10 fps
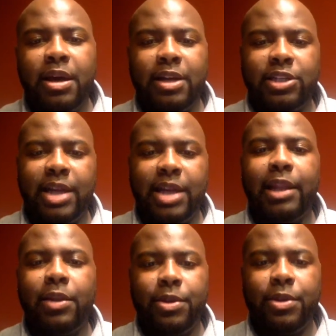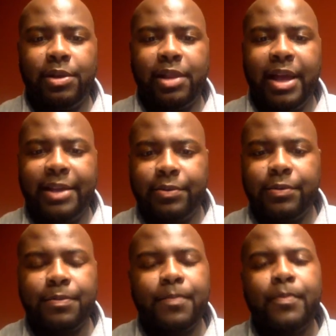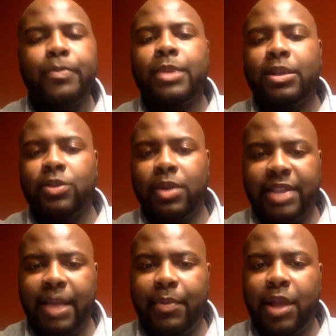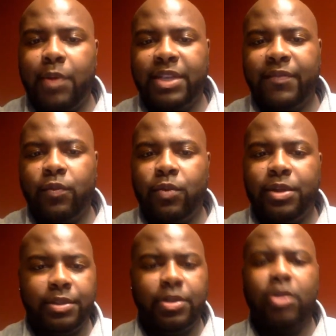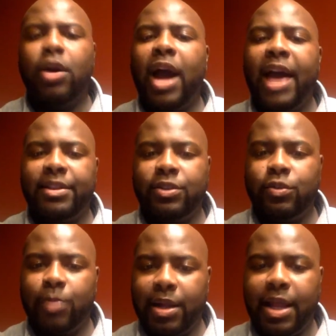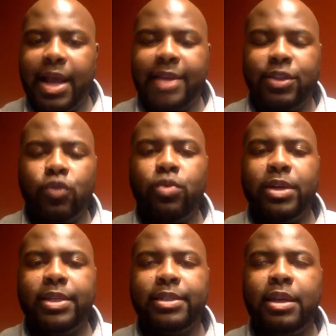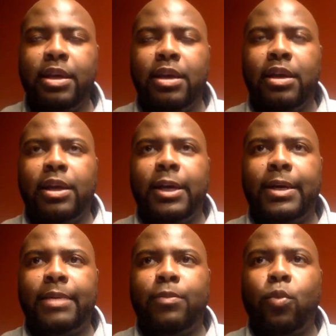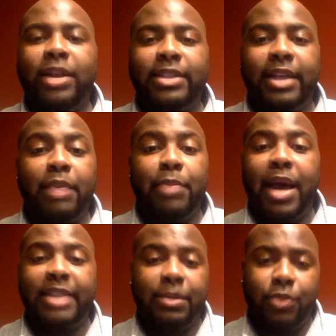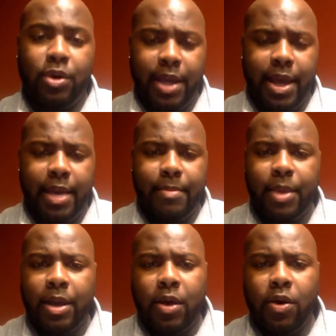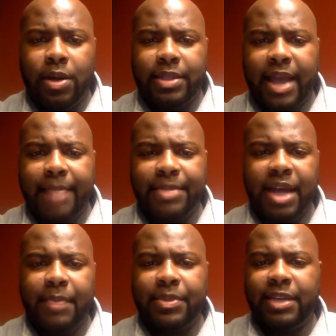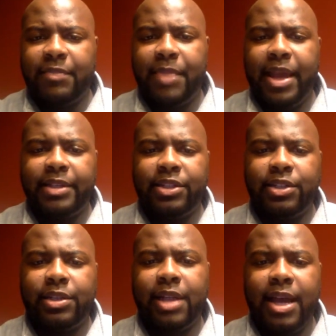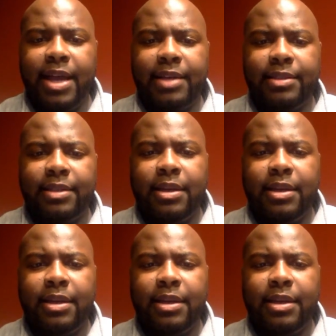to not learn in your classroom. So an example I was given was, I had a student in my class who was watching a basketball game on his laptop instead of paying attention in class.